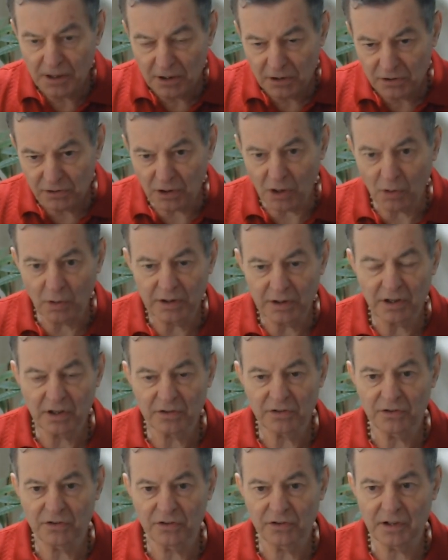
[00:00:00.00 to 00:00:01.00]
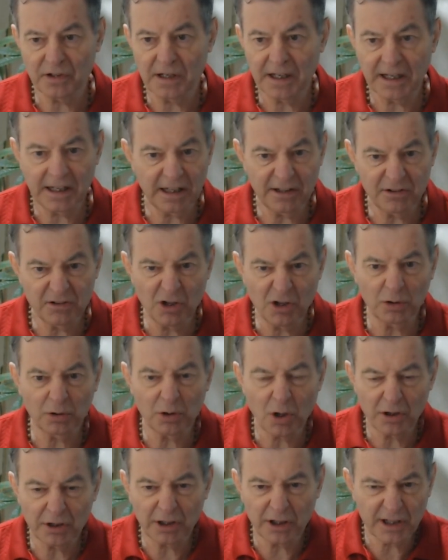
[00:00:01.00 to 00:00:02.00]
so it doesn't it's no
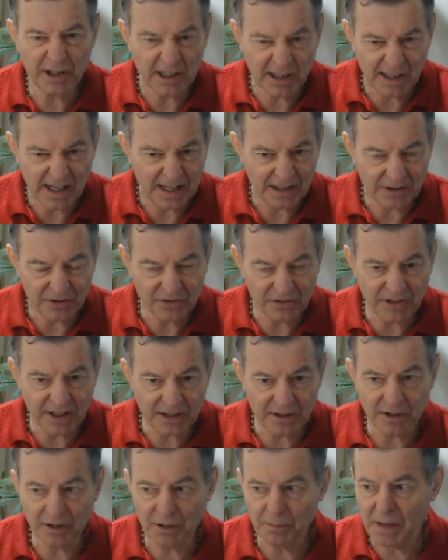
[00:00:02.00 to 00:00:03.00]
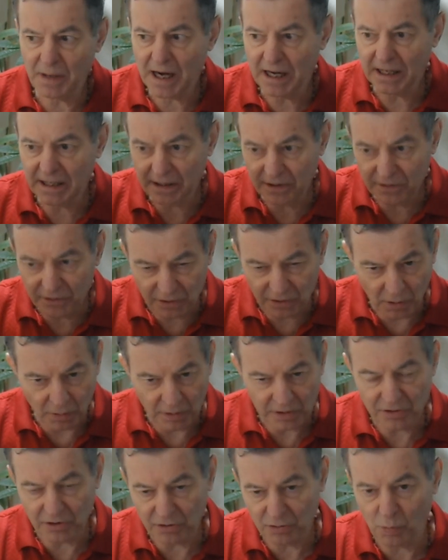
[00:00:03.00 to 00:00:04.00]
longer can kind of stick to the body and so
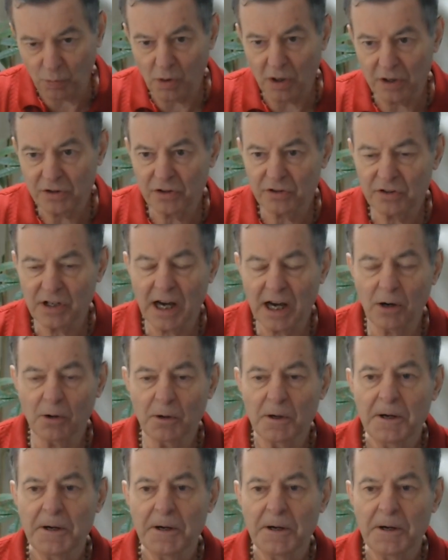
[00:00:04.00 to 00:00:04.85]
it just washes out